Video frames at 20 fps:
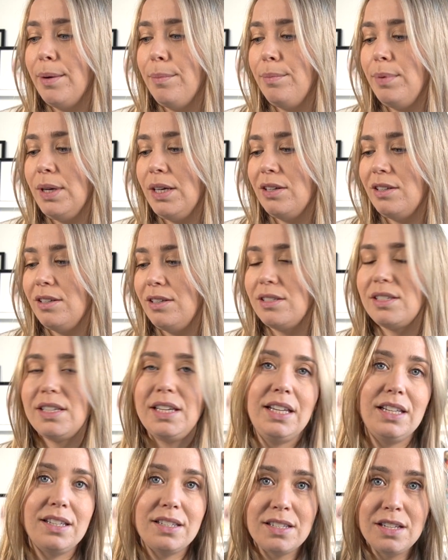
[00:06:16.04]
because
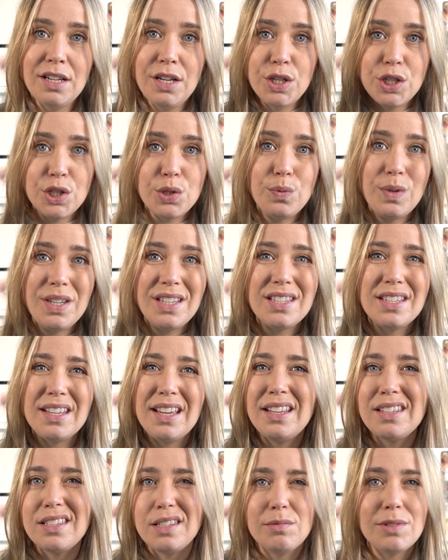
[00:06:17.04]
it's sweeter
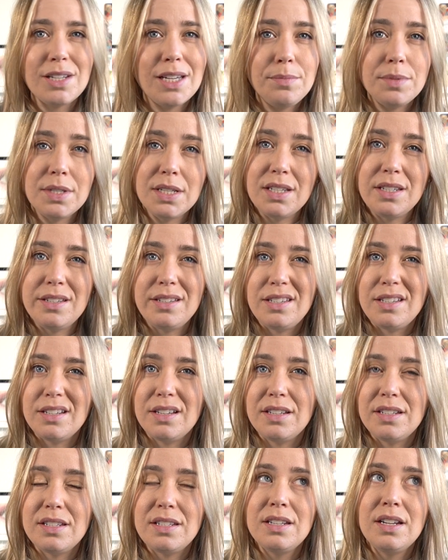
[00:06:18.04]
and sometimes it
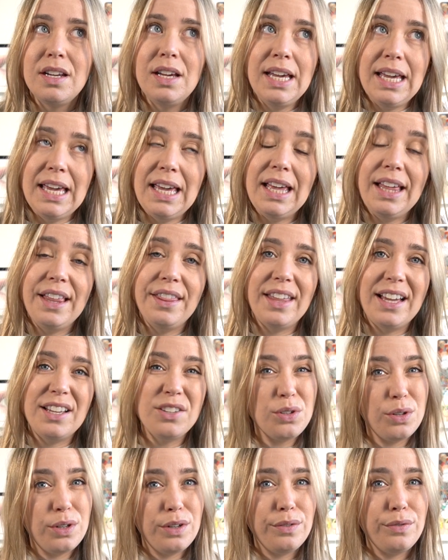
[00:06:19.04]
does hit that
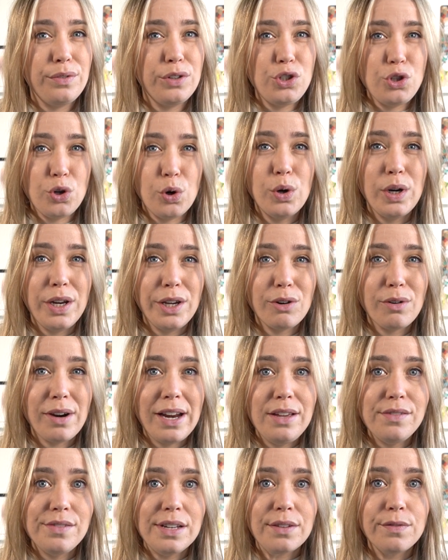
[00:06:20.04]
sort of chocolate
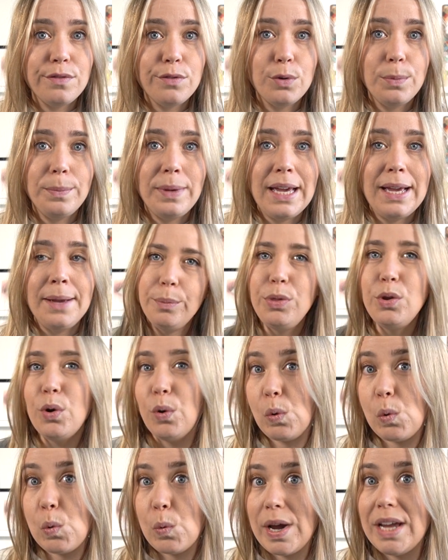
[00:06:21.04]
craving for me.
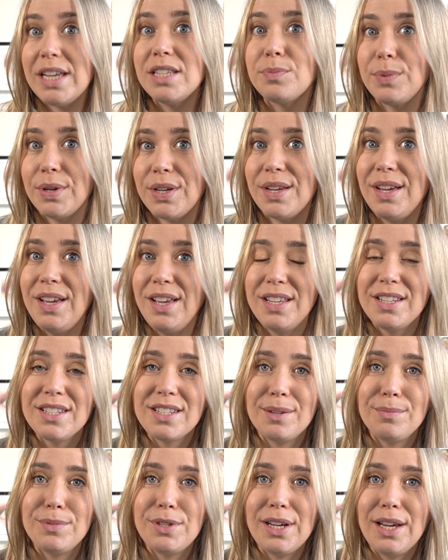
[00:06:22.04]
Not always, but
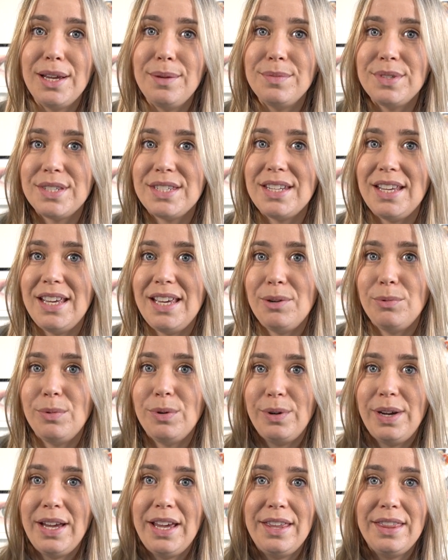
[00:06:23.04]
sometimes it
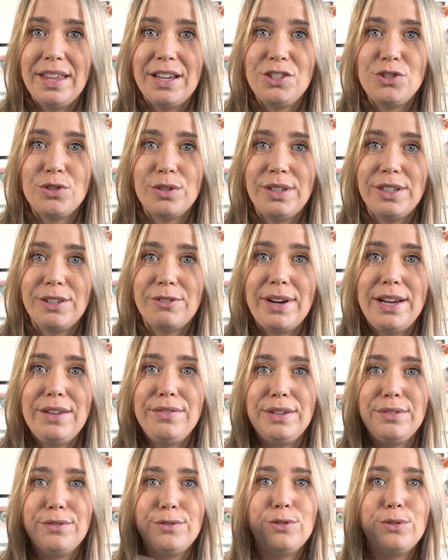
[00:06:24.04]
will hit that chocolate
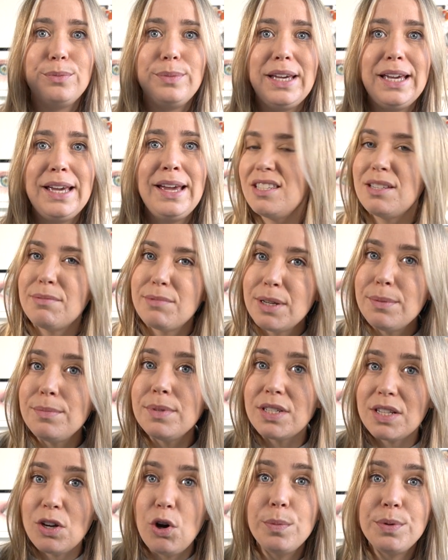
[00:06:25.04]
craving for me.
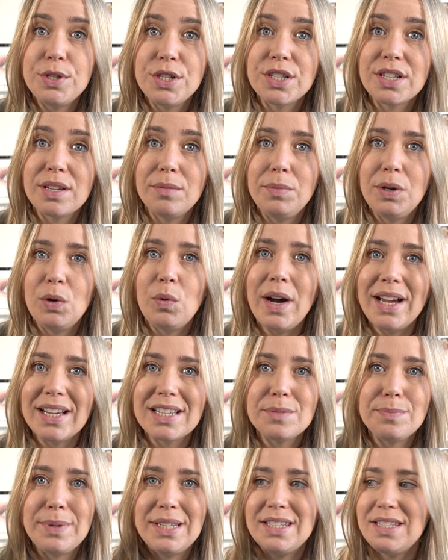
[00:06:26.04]
Sometimes Options can be quite
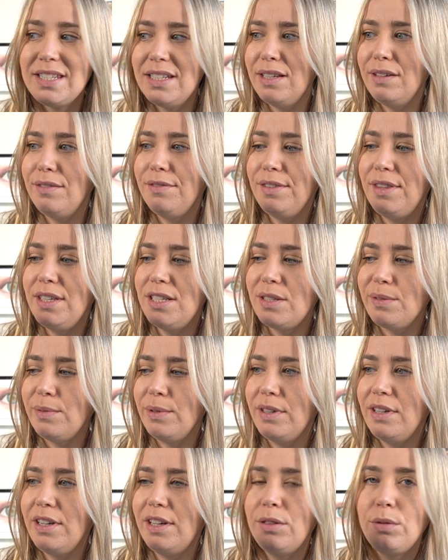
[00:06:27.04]
expensive. This
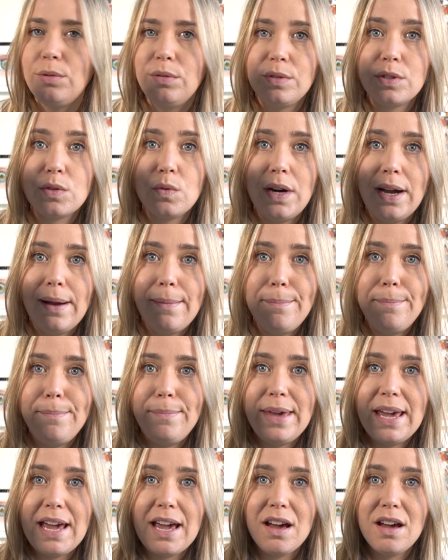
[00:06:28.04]
one I thought was quite a
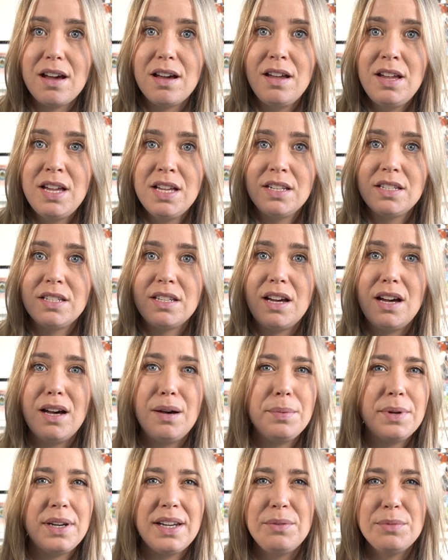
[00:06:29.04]
bigger
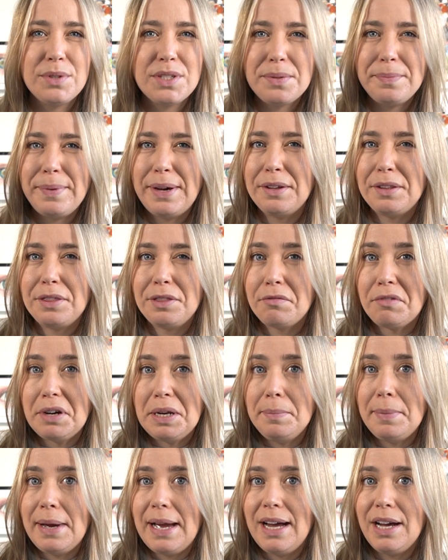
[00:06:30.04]
tub and it was about
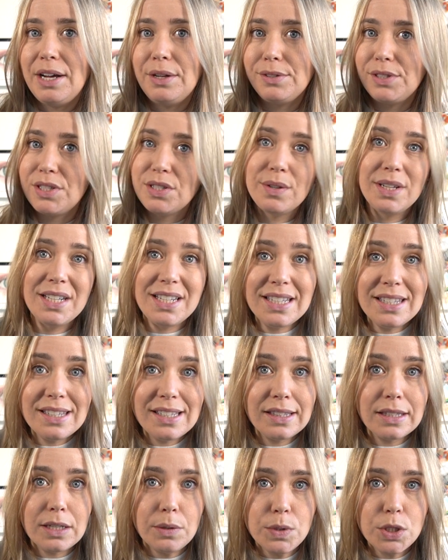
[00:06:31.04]
£3, so I didn't
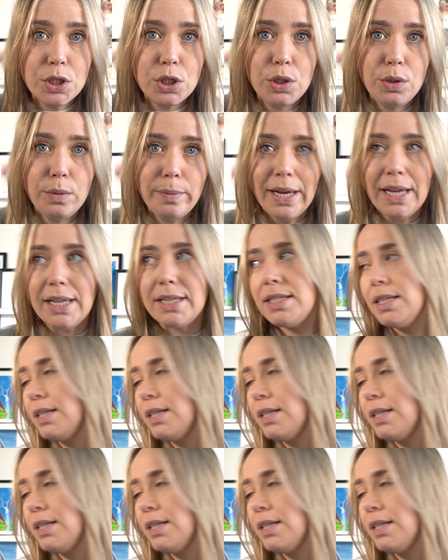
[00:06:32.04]
think that was too bad.